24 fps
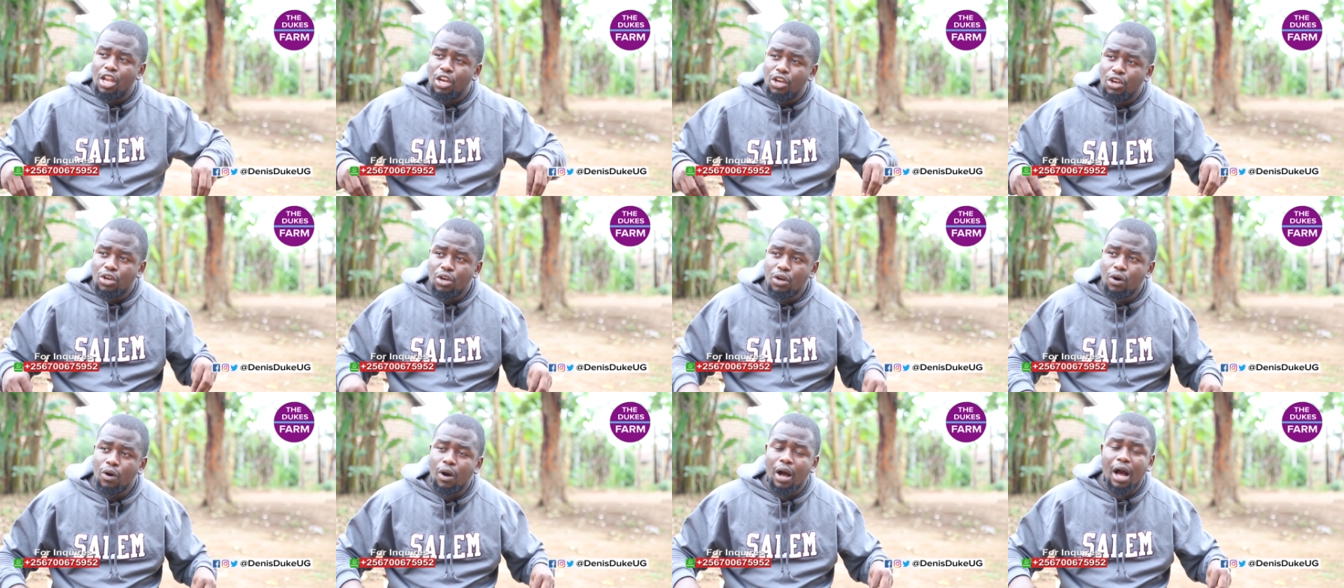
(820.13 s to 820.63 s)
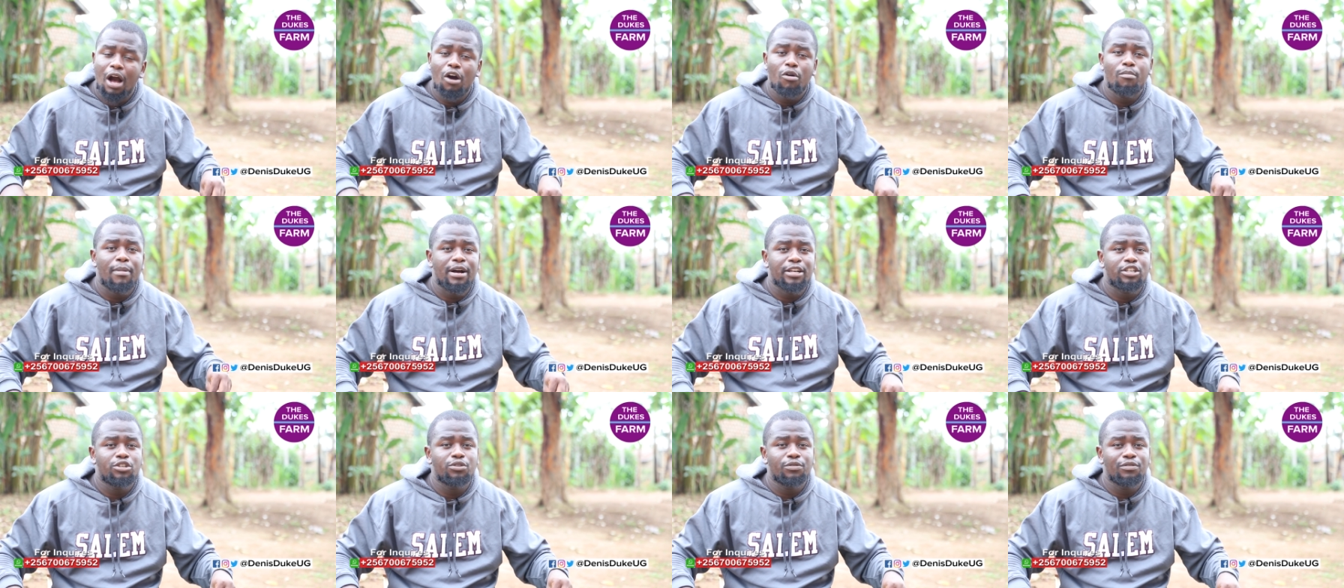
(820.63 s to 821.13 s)
Know how
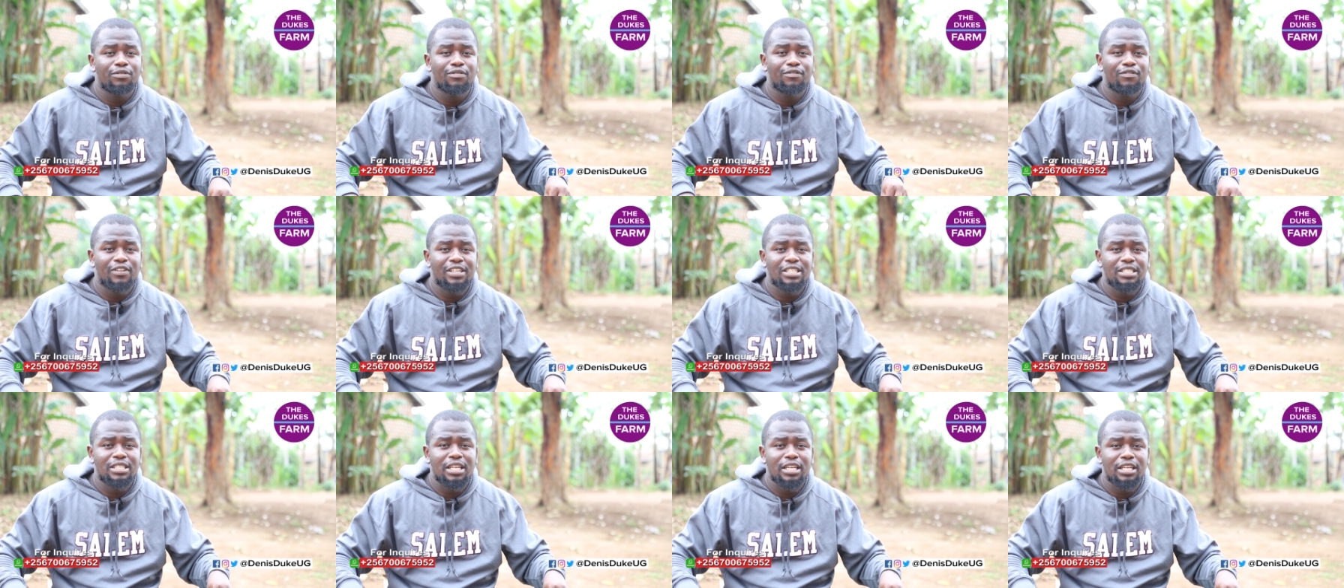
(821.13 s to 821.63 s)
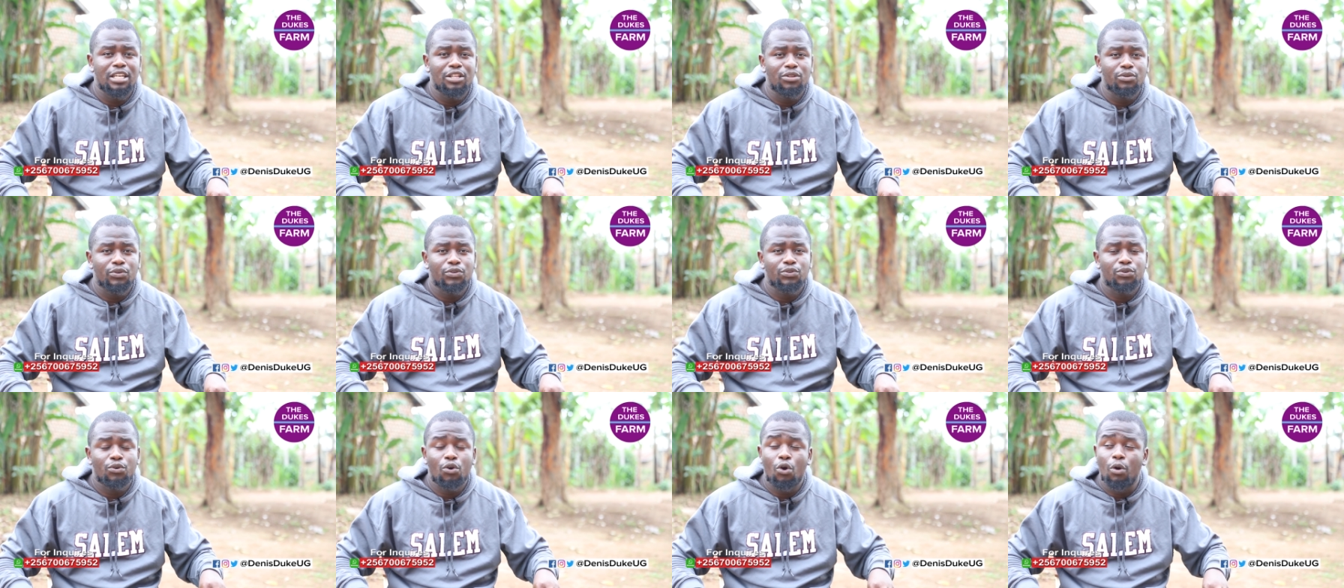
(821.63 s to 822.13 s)
much you invested in
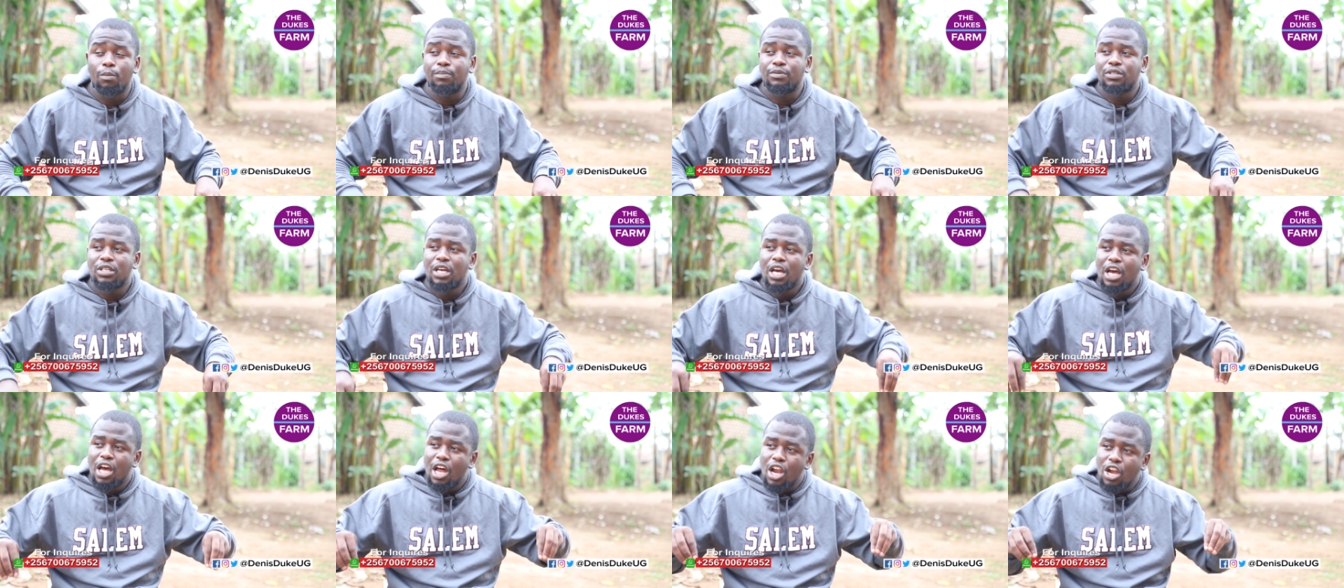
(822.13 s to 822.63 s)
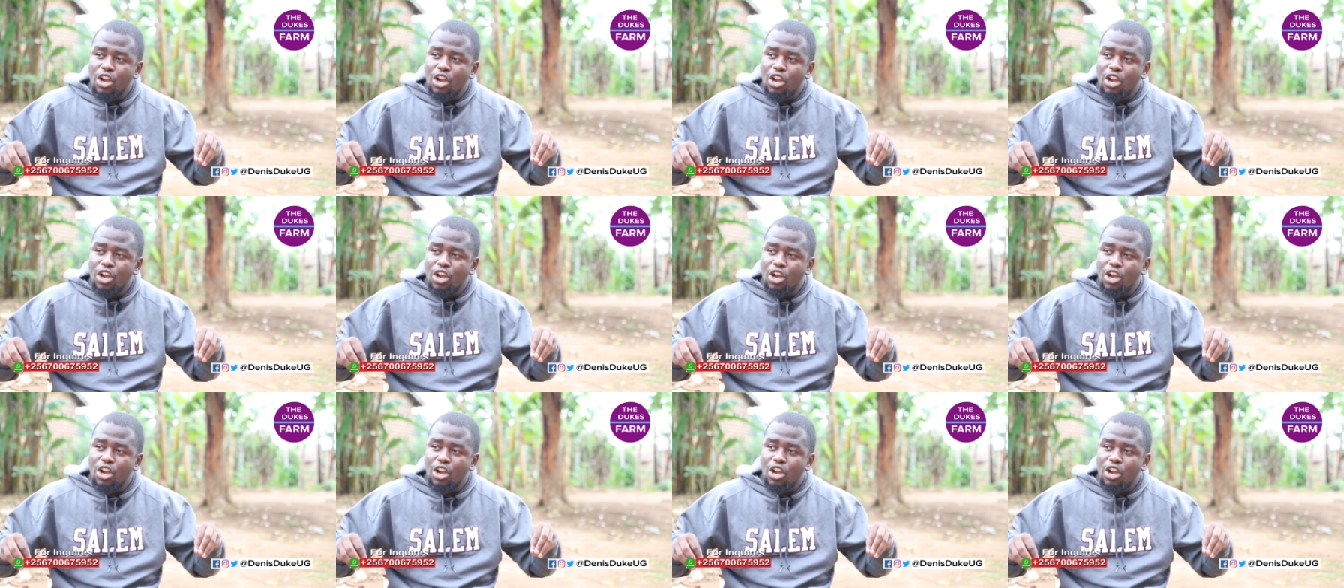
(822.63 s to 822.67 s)
those crops.